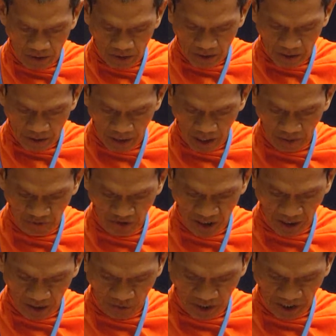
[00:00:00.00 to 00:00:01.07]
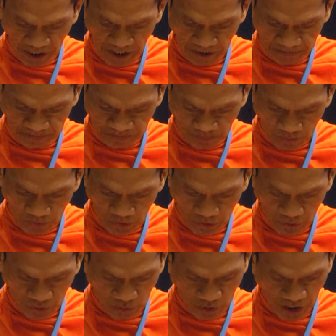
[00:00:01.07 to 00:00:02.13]
Having awakened
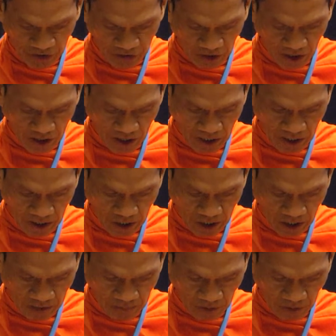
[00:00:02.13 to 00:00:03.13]
to this law of